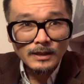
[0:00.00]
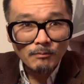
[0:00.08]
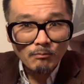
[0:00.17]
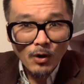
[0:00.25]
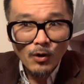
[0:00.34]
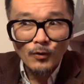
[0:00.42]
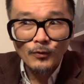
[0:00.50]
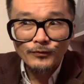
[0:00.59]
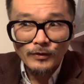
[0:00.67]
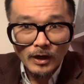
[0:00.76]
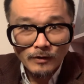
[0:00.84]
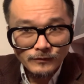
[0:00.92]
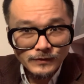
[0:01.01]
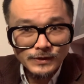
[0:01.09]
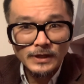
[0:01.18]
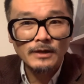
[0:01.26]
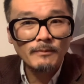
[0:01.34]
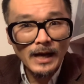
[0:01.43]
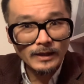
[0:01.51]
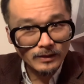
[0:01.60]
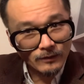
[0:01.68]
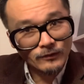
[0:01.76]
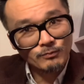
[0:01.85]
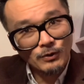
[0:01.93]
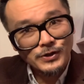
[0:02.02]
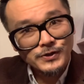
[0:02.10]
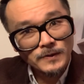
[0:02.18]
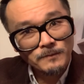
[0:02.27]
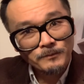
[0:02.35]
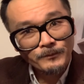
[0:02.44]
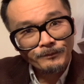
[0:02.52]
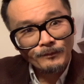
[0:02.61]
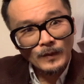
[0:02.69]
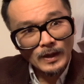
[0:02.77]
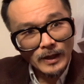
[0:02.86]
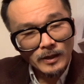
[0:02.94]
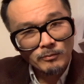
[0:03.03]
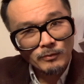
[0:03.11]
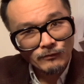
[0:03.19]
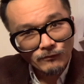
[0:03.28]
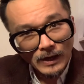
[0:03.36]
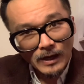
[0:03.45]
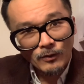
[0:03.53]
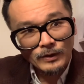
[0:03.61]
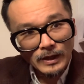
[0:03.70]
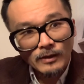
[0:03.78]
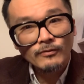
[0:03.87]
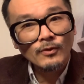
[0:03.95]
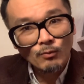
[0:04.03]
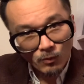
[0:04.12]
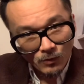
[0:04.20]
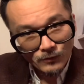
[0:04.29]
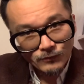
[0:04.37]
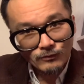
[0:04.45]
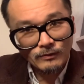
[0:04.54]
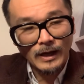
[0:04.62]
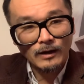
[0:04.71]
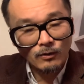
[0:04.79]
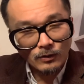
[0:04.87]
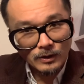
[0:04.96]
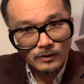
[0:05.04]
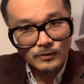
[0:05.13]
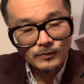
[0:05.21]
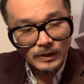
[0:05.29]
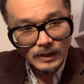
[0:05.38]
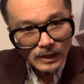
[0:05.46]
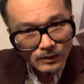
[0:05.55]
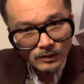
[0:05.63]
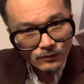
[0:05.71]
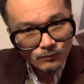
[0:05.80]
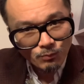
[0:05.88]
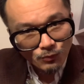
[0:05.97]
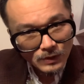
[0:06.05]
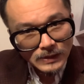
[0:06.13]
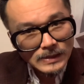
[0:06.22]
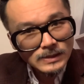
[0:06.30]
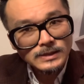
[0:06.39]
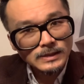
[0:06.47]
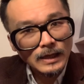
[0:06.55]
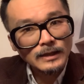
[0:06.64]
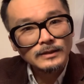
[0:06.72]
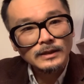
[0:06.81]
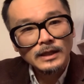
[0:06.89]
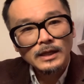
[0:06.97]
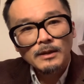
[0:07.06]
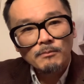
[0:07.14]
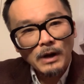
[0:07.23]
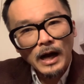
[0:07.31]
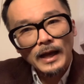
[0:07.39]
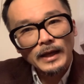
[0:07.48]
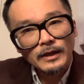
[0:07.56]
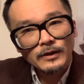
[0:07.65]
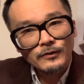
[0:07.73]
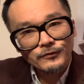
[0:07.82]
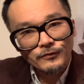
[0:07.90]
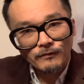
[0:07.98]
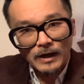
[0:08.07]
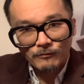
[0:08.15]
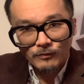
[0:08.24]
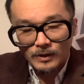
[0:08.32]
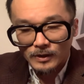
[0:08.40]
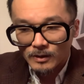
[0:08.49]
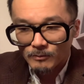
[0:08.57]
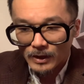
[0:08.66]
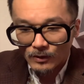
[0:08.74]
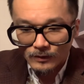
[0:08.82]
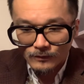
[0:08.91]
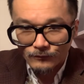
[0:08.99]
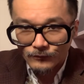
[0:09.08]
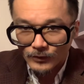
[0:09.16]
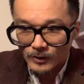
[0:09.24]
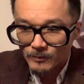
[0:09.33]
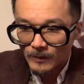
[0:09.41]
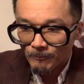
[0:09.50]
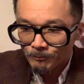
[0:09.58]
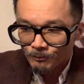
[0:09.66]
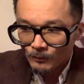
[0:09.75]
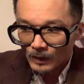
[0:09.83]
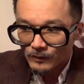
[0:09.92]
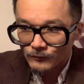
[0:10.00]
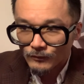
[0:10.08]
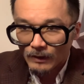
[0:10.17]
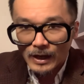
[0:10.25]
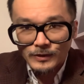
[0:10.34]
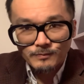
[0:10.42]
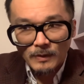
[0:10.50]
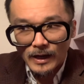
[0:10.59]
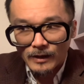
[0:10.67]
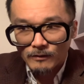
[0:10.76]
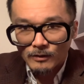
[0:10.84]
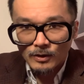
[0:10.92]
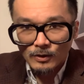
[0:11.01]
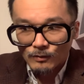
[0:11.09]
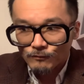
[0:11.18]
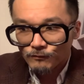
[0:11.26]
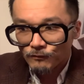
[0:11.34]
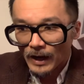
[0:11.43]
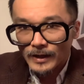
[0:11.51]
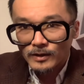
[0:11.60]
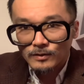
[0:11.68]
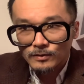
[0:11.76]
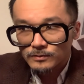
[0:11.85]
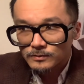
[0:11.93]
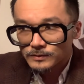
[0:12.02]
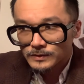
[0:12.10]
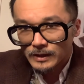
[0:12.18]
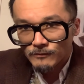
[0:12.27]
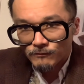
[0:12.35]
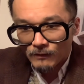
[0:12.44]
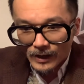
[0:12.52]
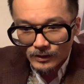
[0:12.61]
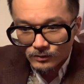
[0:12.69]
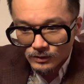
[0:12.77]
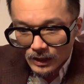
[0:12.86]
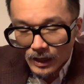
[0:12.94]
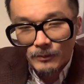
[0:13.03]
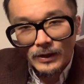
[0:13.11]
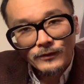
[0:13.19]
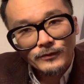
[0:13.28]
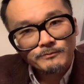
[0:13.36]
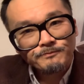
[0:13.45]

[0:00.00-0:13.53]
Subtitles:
modes of cinematic expression that can be found in the works that are included in this brilliant set, Pioneers of African American Cinema. And so as my final comment,